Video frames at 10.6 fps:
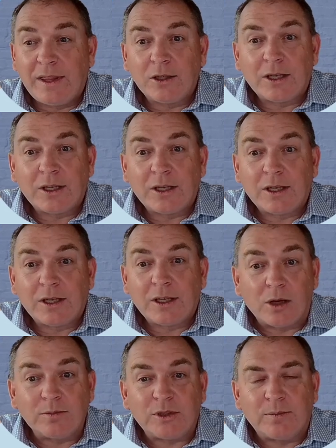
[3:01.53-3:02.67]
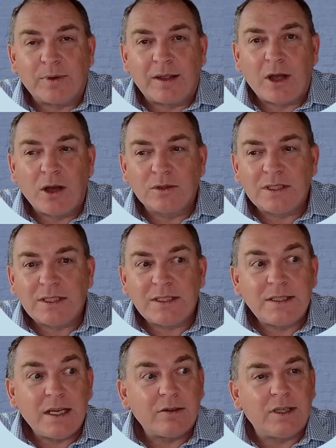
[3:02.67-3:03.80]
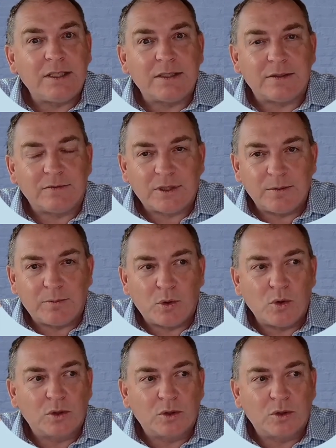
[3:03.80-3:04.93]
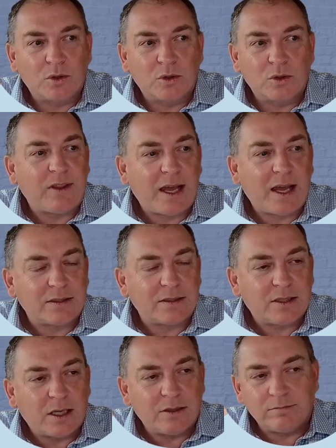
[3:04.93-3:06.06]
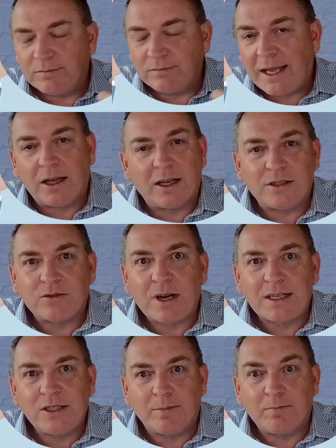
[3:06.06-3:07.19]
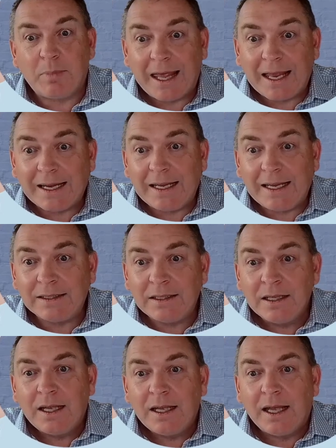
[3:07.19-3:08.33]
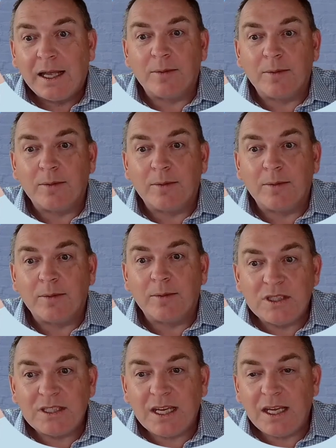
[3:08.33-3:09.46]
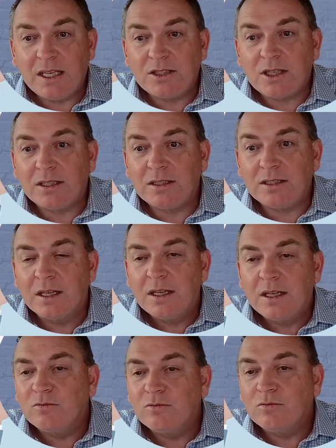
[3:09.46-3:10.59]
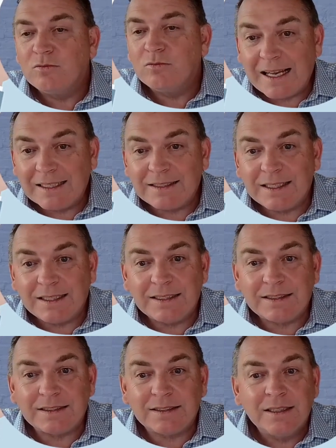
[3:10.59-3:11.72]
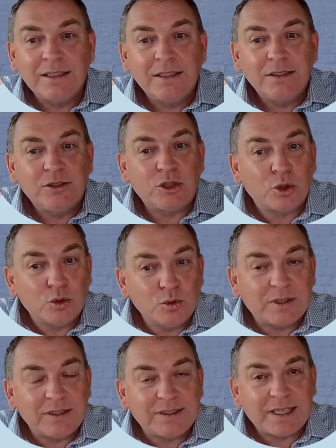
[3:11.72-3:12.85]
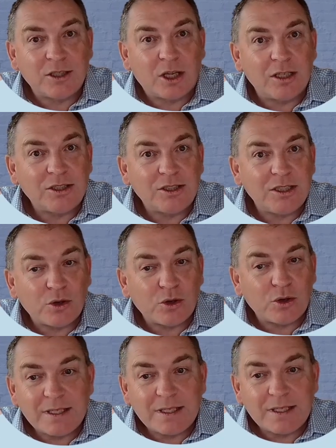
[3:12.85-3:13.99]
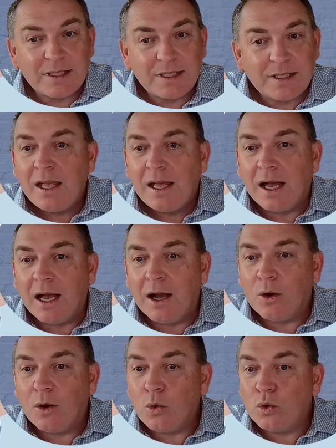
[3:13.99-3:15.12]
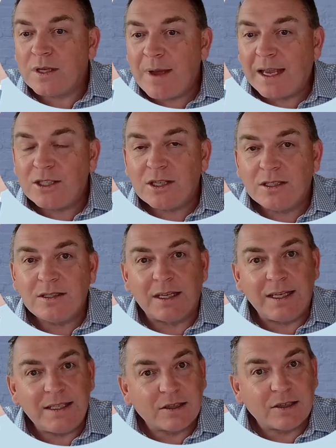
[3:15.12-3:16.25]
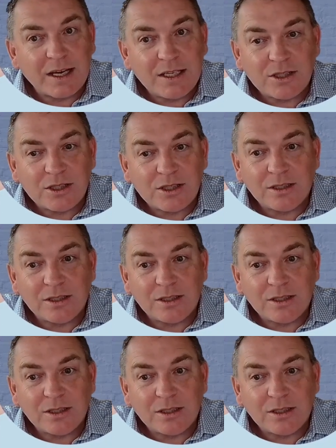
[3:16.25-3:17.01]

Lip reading: AI adoption. We have a whole series of support services for that. So AI strategy and planning, policies and procedures, risk analysis, tools and technology choices, automations and integrations,